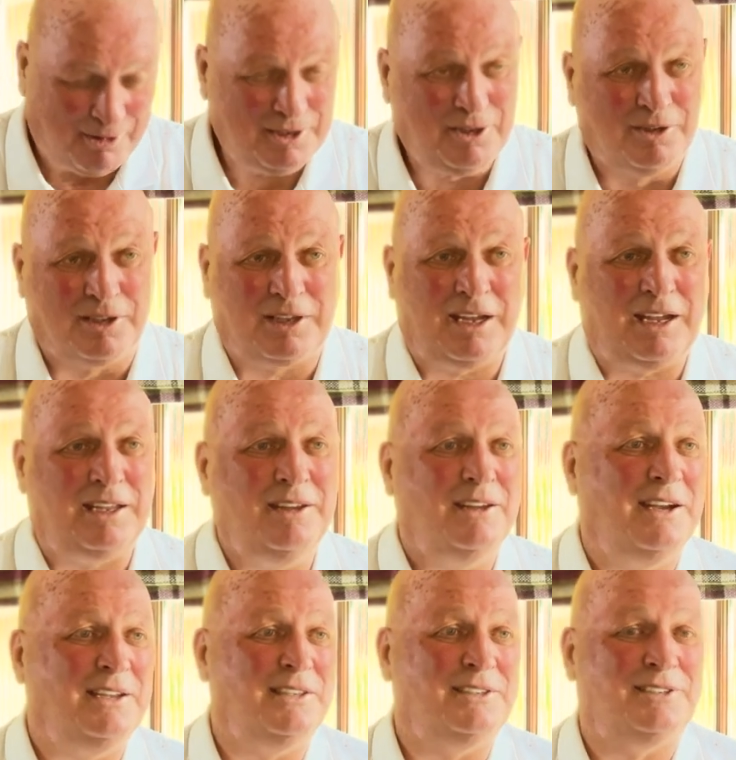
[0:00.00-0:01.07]
look, hey,
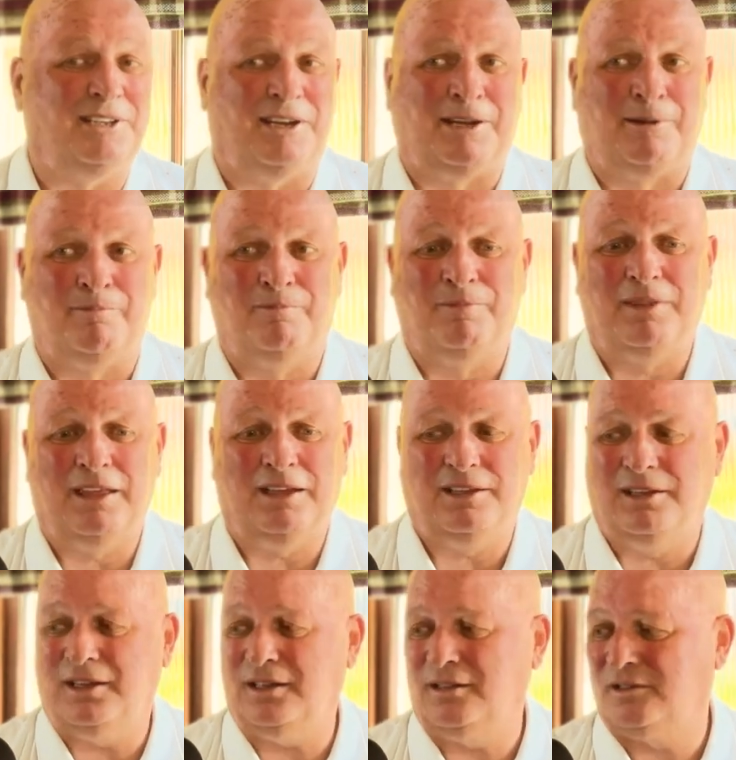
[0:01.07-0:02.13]
it's um, it,
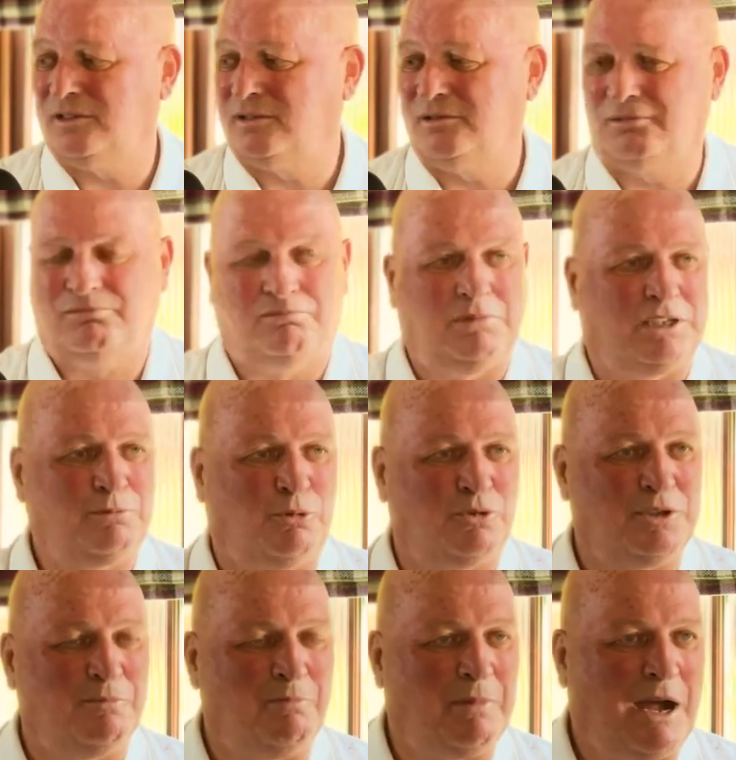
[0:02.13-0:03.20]
it's I suppose
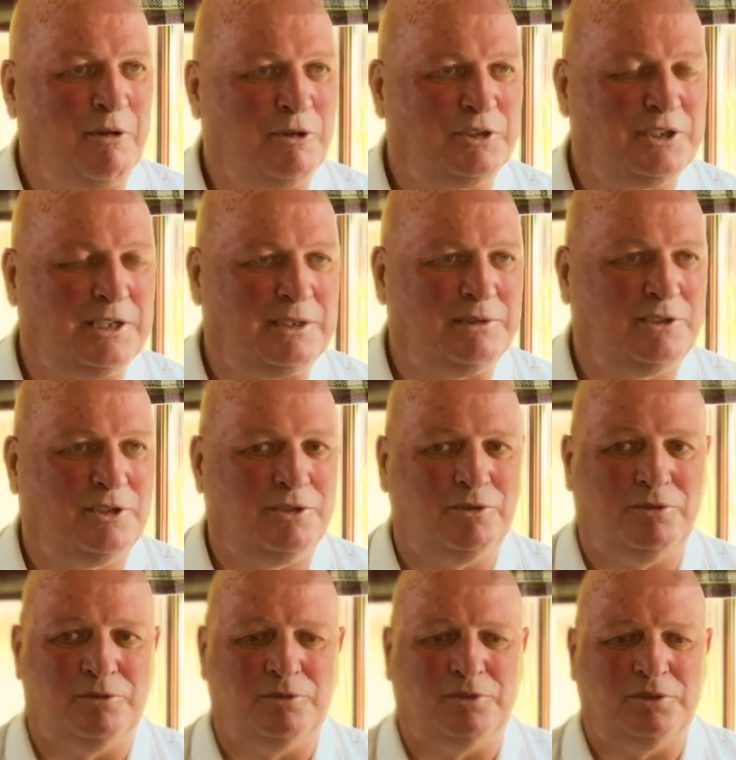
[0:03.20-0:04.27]
embarrassing
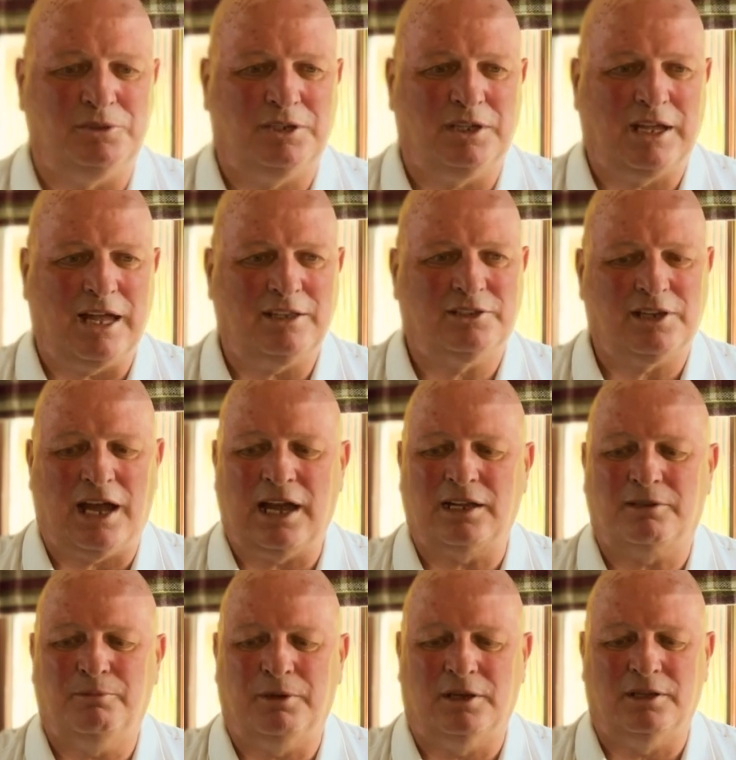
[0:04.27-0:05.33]
to to get
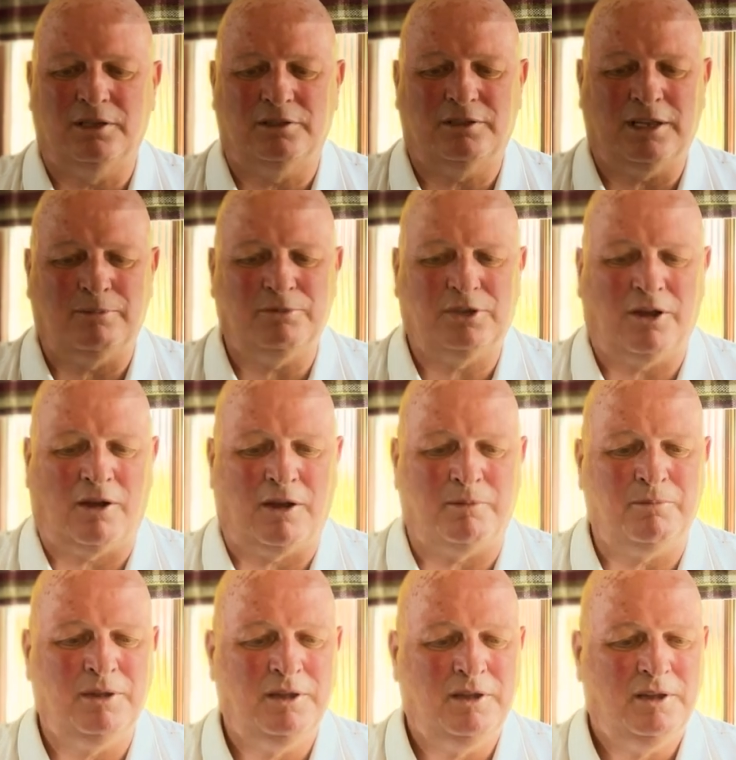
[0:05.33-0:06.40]
sacked, but at the same
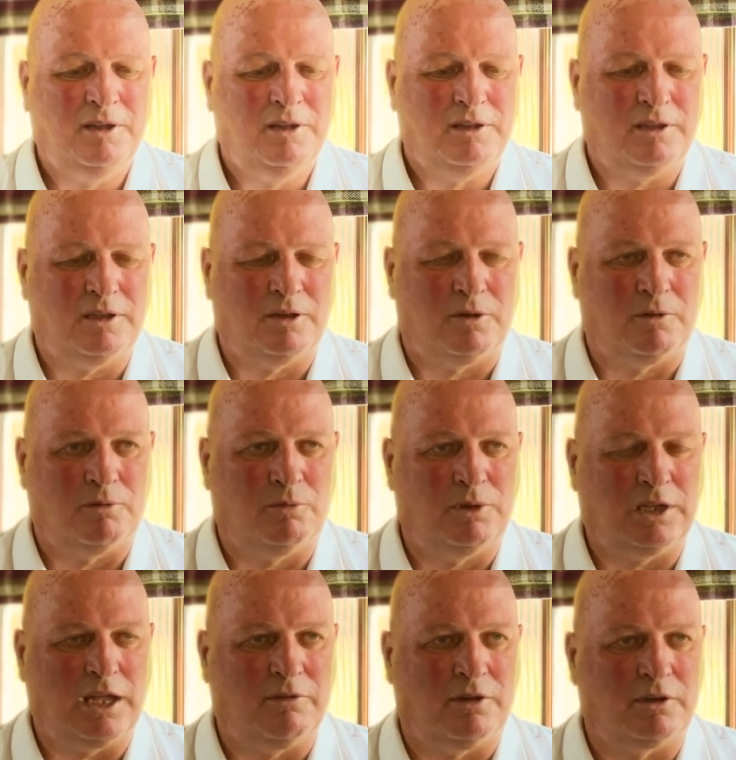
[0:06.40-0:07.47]
time you know, we
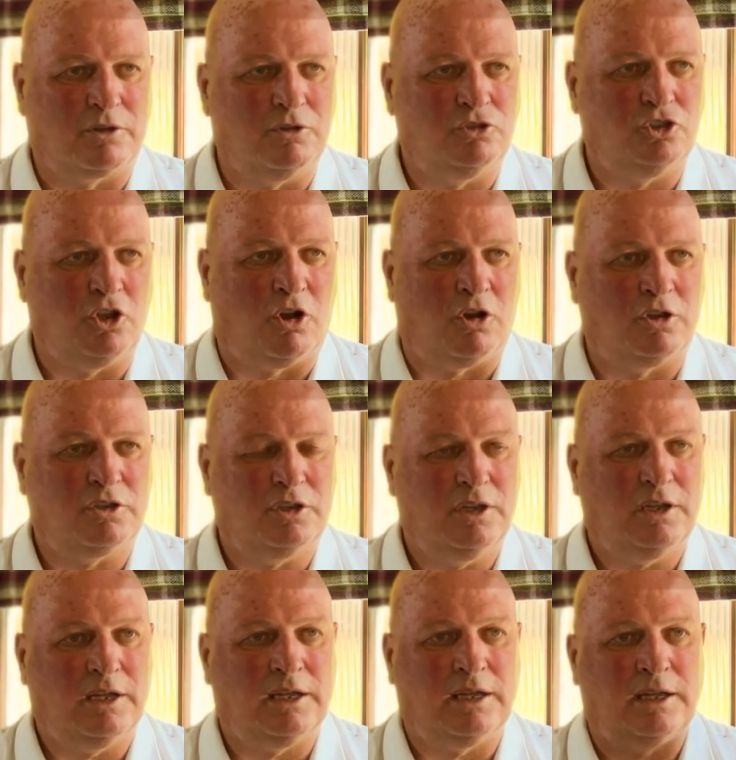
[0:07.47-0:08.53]
gave it a good shot.
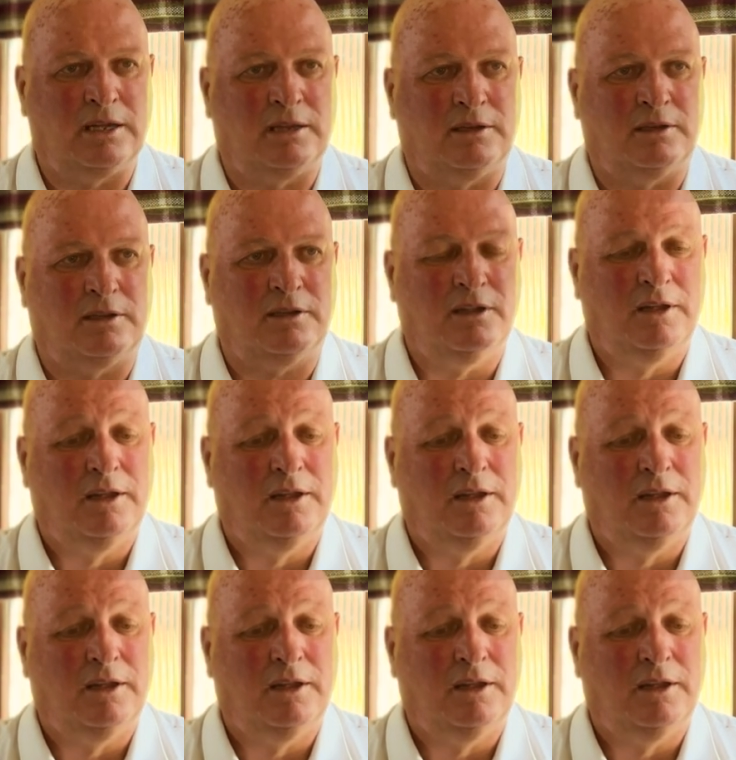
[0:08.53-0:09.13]
And